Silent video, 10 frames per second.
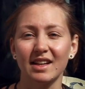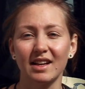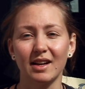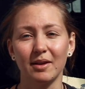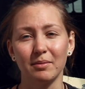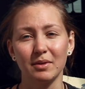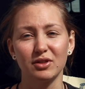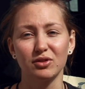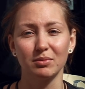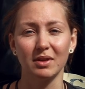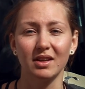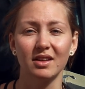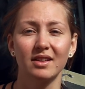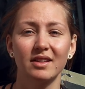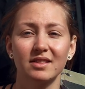It took me
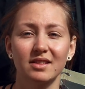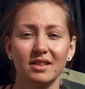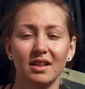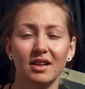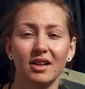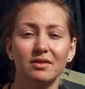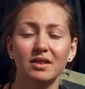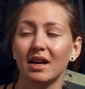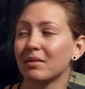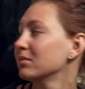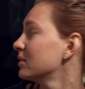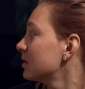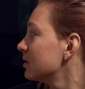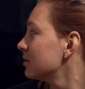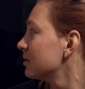still a lot of time
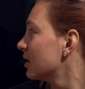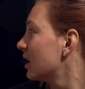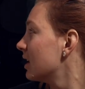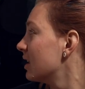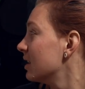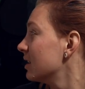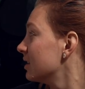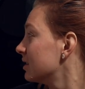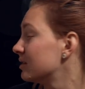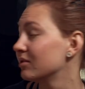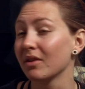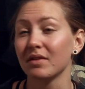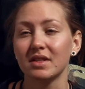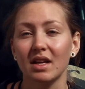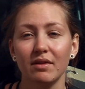to do all
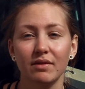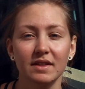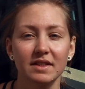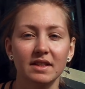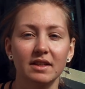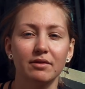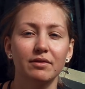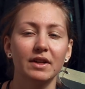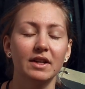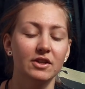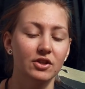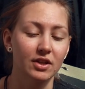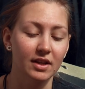the stuff, and I still didn't finish.